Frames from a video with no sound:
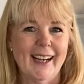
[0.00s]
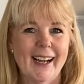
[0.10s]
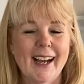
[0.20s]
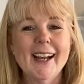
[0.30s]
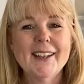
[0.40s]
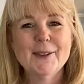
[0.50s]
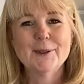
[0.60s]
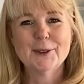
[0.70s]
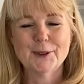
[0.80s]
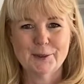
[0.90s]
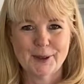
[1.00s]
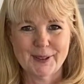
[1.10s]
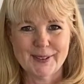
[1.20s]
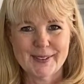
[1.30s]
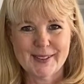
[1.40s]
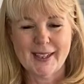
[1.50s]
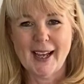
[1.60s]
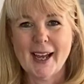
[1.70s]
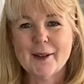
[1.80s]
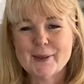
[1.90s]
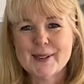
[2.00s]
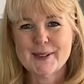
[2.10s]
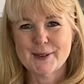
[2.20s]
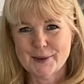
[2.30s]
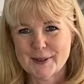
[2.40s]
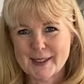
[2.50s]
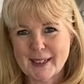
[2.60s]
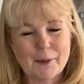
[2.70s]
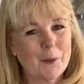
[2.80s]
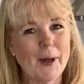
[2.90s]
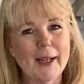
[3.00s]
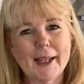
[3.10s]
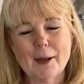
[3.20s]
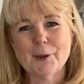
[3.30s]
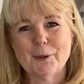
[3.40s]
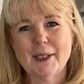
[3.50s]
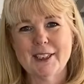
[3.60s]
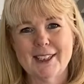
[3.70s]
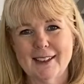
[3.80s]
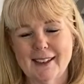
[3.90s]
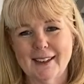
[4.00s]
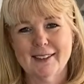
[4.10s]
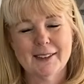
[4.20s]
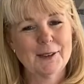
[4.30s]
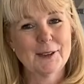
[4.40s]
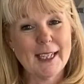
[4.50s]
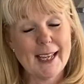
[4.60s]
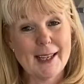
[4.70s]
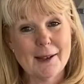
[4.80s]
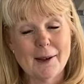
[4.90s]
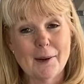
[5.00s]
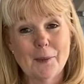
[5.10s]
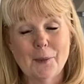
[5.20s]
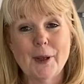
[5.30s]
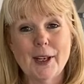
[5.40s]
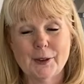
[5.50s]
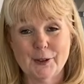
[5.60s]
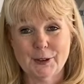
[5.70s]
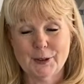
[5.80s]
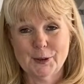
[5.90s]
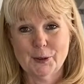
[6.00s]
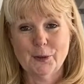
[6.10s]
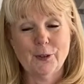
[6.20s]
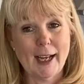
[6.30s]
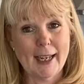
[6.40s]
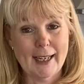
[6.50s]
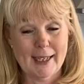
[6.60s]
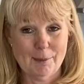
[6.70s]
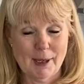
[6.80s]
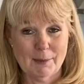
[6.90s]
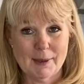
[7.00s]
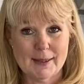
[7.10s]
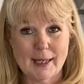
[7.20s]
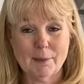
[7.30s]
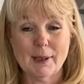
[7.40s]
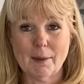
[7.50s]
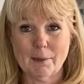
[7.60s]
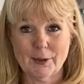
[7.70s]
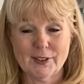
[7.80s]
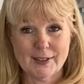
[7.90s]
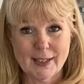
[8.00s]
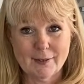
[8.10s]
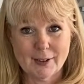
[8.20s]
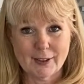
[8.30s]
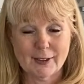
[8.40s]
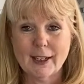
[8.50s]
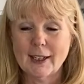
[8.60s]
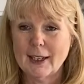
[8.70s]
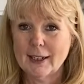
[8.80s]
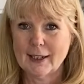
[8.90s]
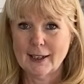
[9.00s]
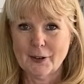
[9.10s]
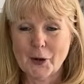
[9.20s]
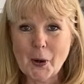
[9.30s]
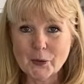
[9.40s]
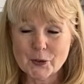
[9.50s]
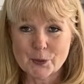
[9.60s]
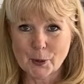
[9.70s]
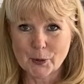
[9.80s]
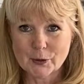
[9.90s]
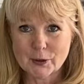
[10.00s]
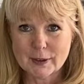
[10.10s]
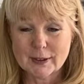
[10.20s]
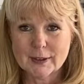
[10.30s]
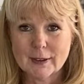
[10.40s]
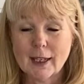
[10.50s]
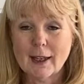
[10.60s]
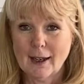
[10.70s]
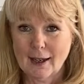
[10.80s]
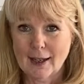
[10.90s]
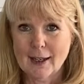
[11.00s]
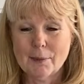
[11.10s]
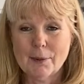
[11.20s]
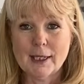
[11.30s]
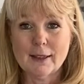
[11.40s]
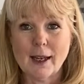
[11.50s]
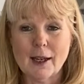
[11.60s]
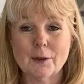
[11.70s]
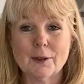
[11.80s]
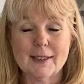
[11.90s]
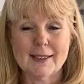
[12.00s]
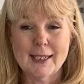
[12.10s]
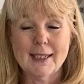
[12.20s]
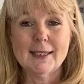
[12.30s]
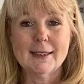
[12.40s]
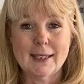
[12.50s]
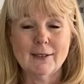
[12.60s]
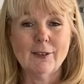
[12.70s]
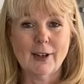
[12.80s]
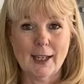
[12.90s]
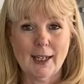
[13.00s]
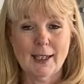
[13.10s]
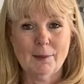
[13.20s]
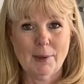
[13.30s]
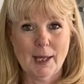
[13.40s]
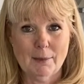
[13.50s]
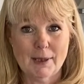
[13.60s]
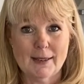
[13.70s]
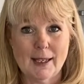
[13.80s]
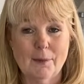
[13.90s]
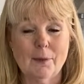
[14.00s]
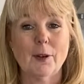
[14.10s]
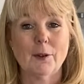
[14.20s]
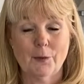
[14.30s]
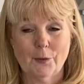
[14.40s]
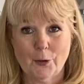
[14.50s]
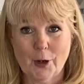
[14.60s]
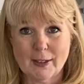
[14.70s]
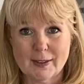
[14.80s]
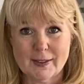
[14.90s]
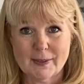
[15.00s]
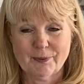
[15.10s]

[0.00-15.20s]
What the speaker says: Hi YouTubers, I'm Susie. Welcome to my channel. Today we are going to do FlyLady Babystep number 7, clear a hotspot. I have picked out 16 FlyLady Babystep for us.